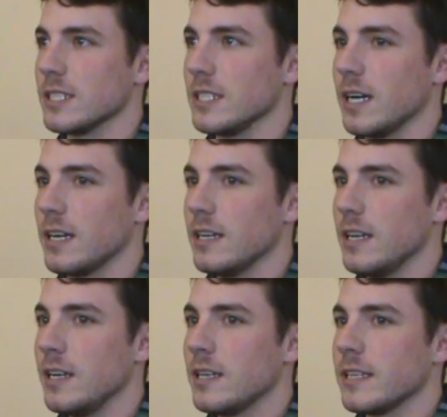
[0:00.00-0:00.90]
And uh,
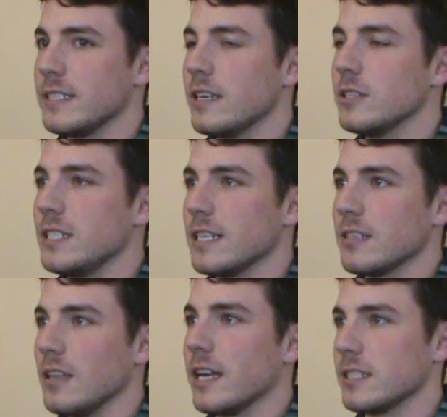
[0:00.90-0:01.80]
they tell you not
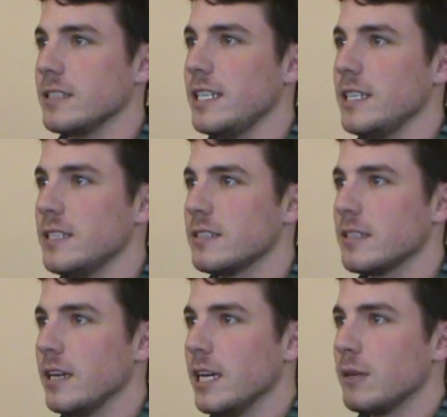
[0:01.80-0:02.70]
to lock your
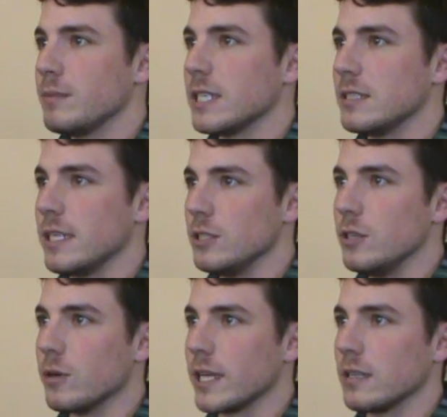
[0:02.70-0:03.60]
knees because then you
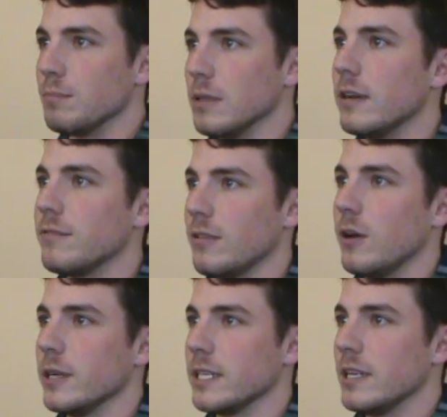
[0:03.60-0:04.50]
don't get the blood
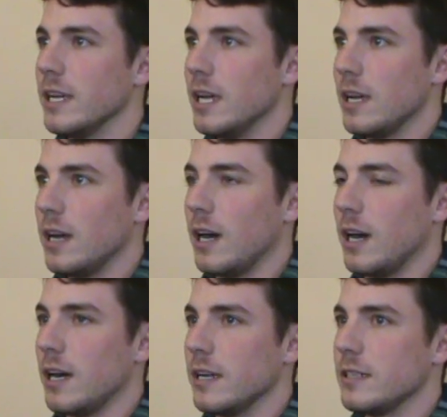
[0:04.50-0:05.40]
flowing
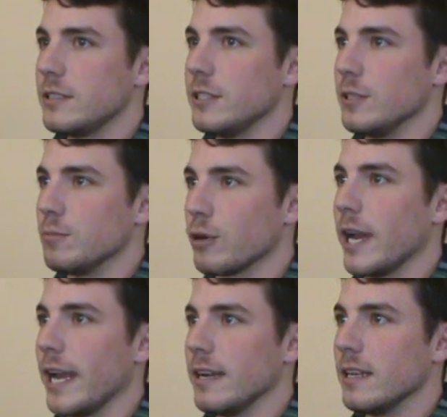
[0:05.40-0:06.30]
uh, to your
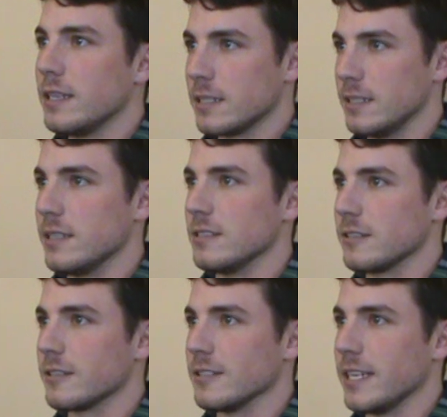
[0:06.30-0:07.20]
brain because it doesn't
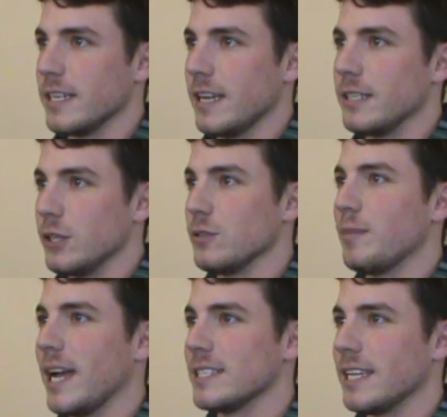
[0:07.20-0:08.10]
circulate, and then you
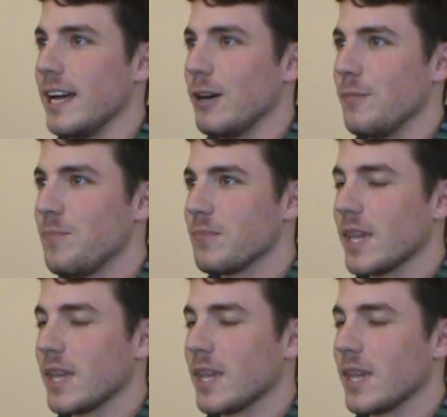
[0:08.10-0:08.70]
pass out.